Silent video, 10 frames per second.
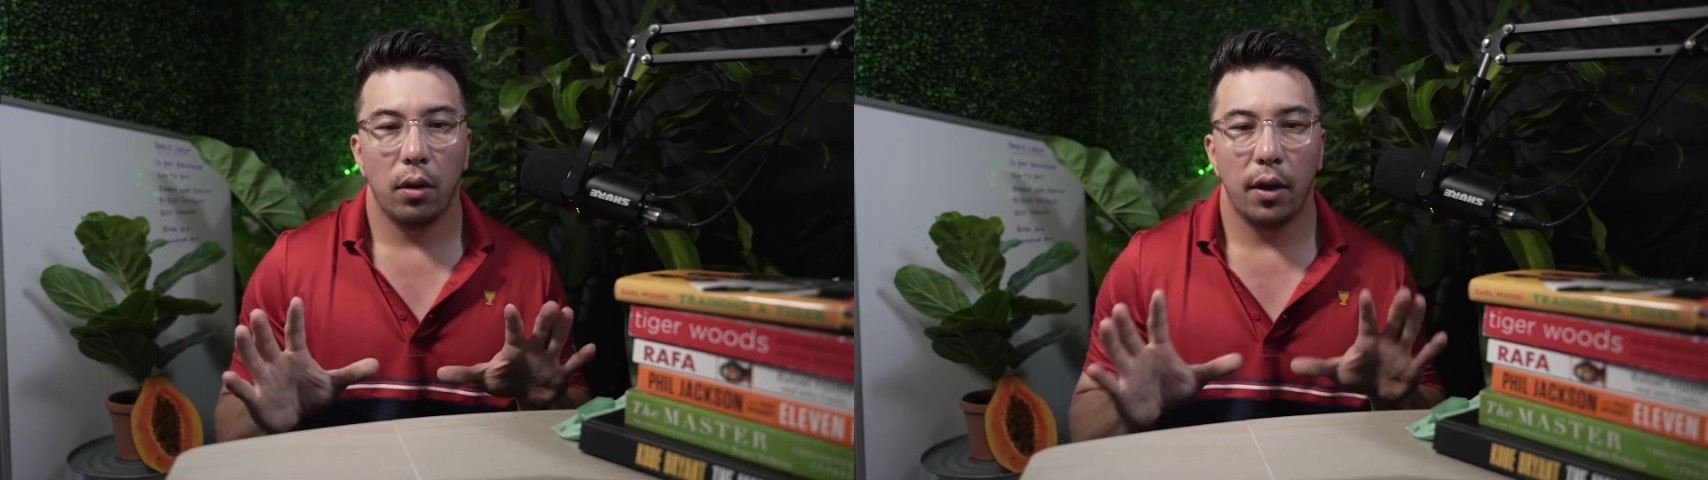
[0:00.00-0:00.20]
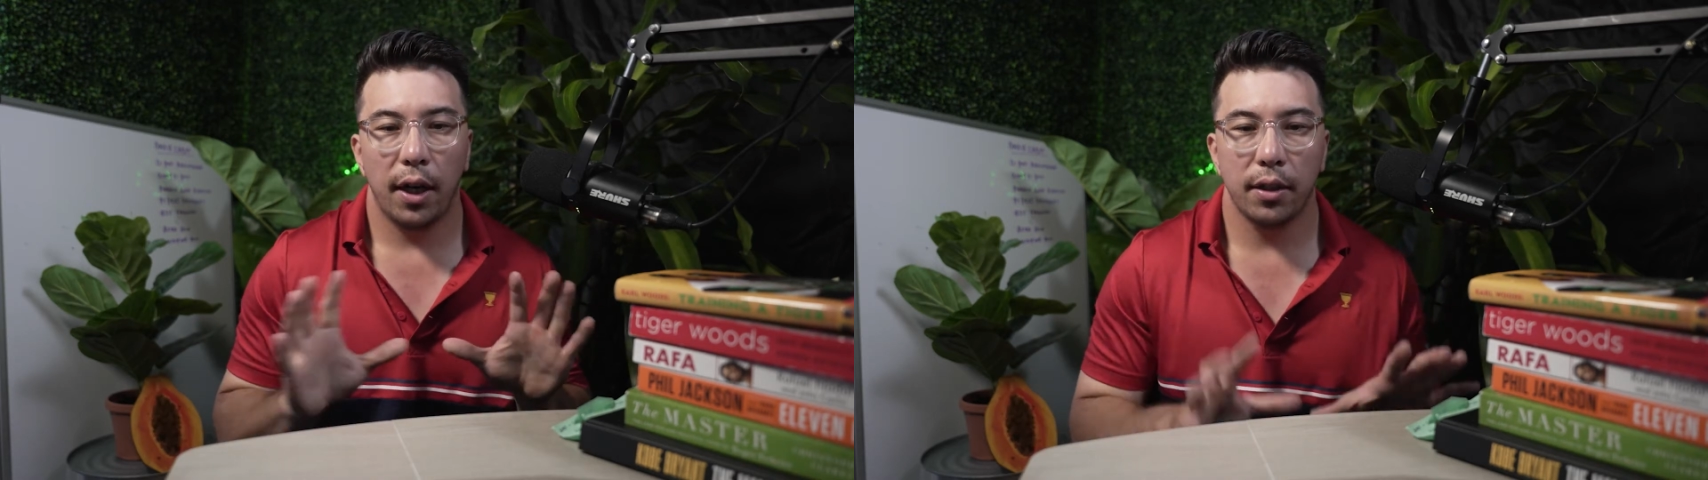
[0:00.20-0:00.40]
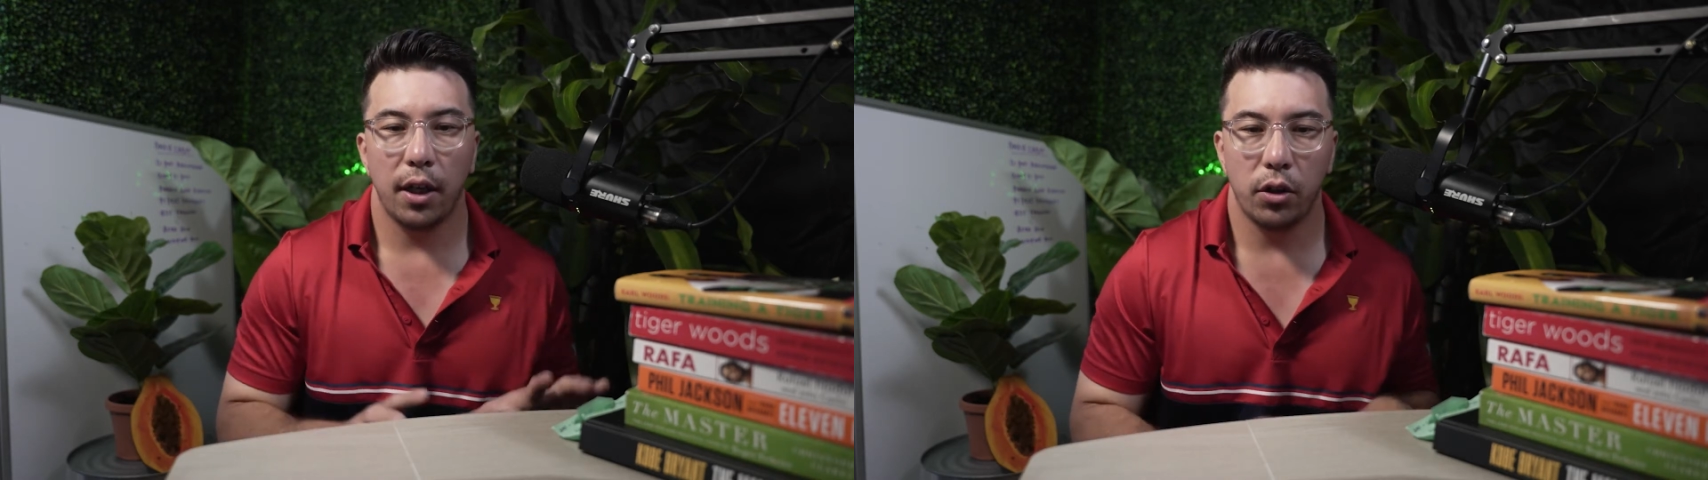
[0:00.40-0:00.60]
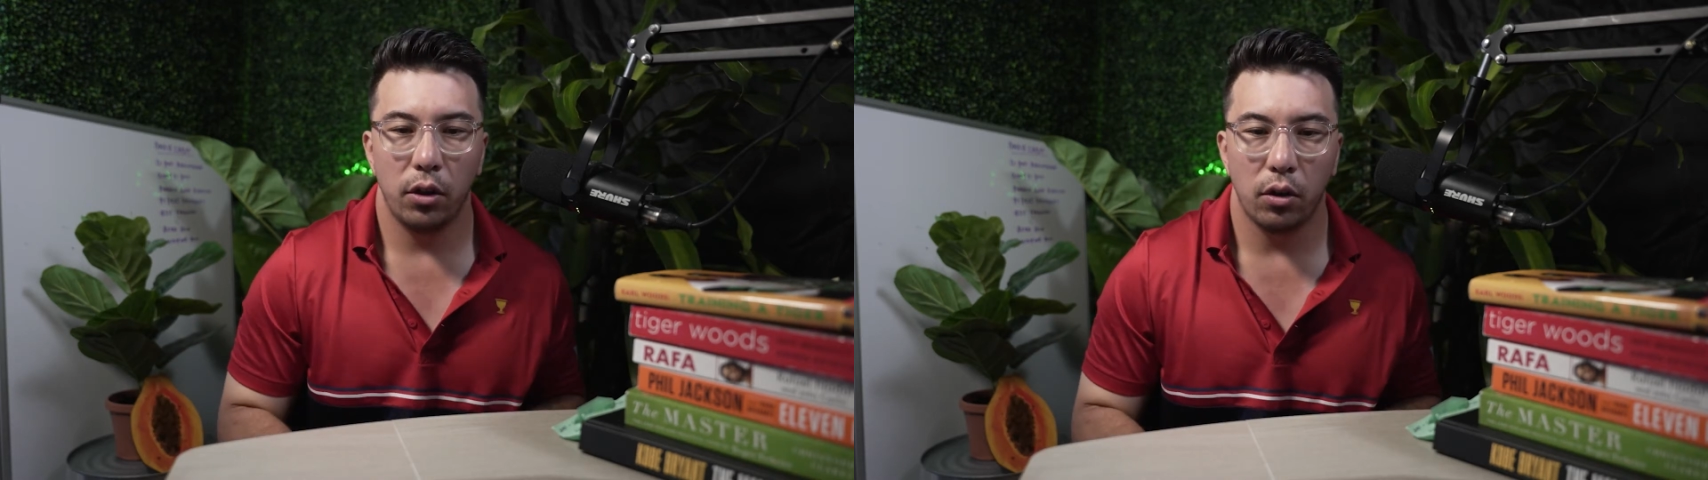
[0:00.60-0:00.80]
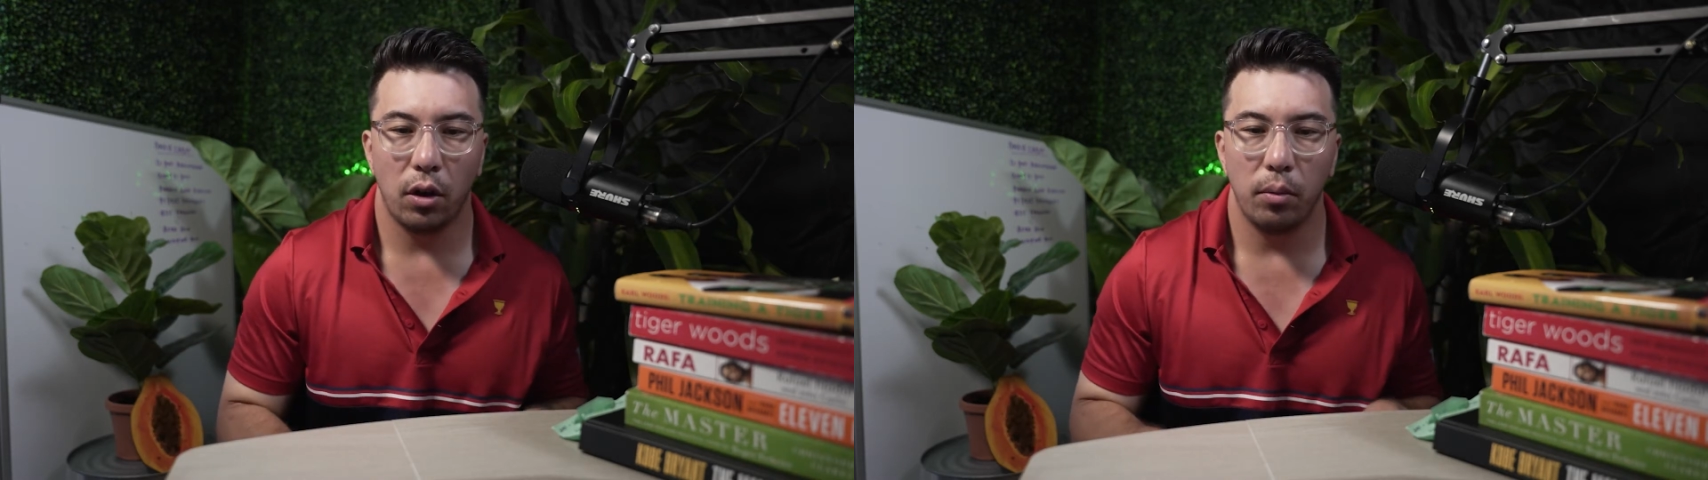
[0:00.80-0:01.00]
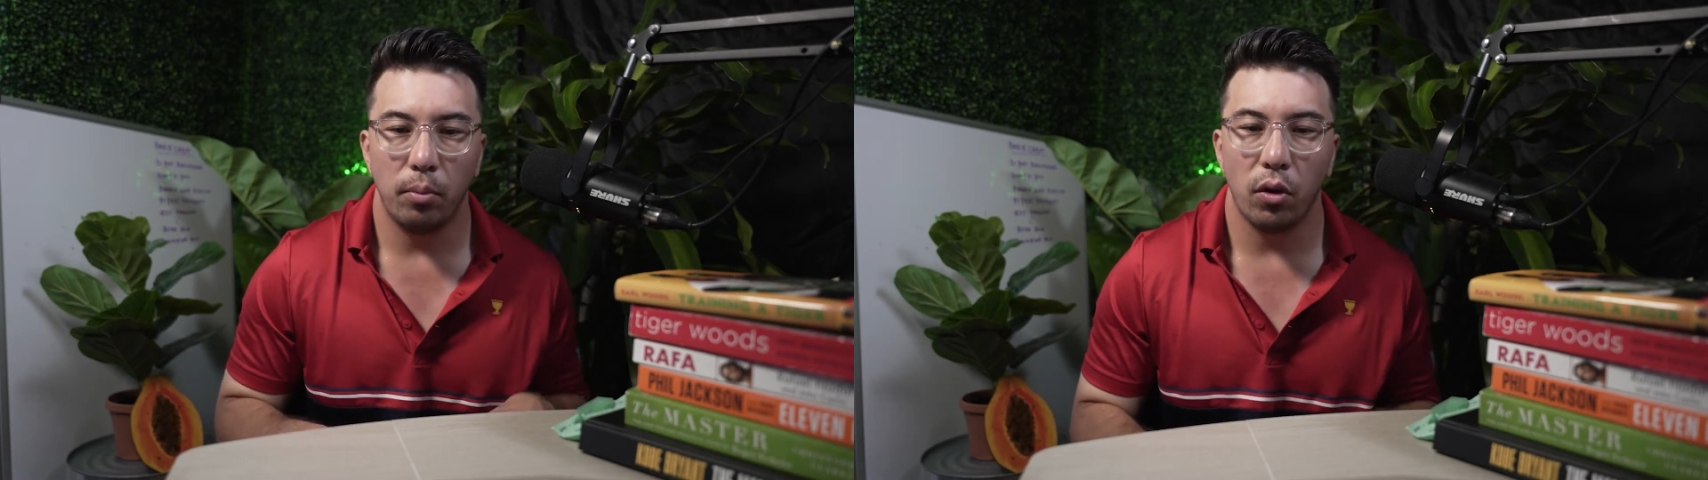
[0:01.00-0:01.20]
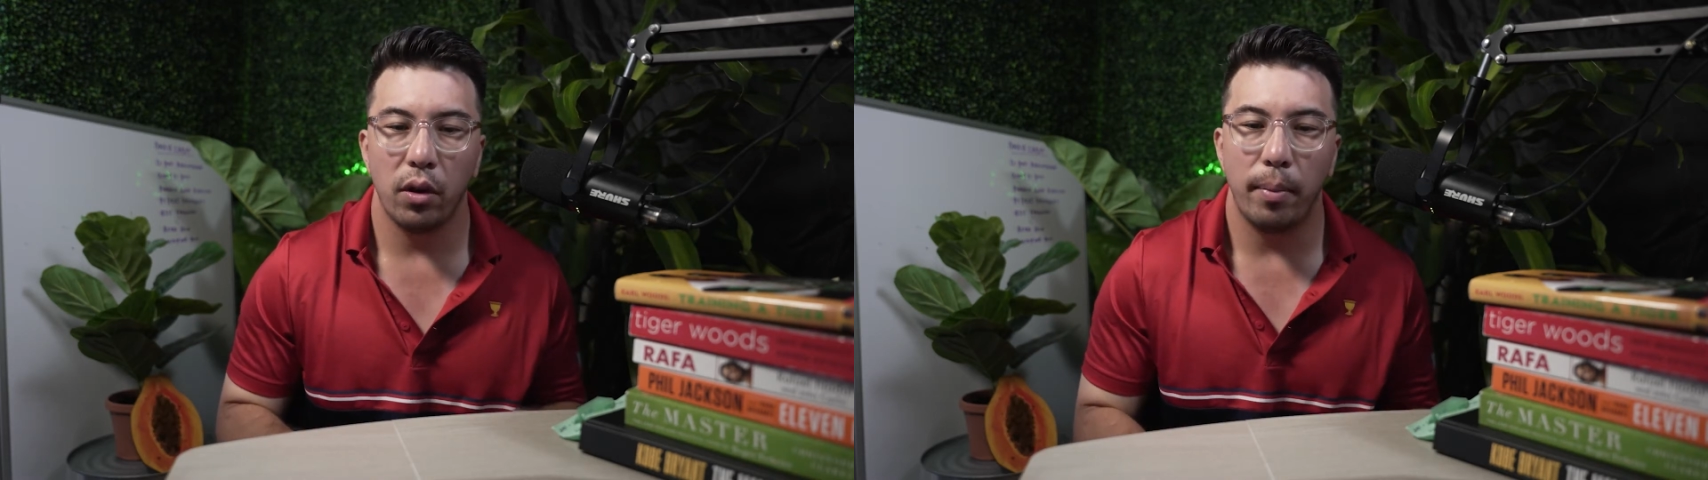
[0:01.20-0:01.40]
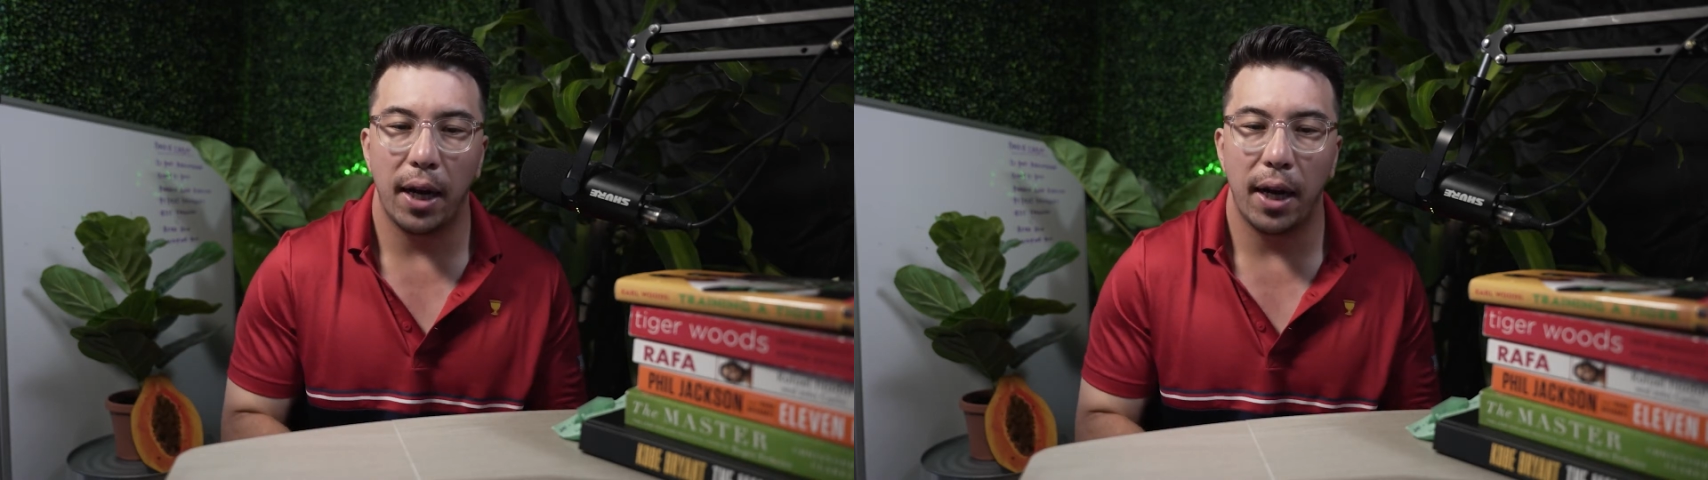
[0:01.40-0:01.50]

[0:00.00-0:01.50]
the next section is called More Than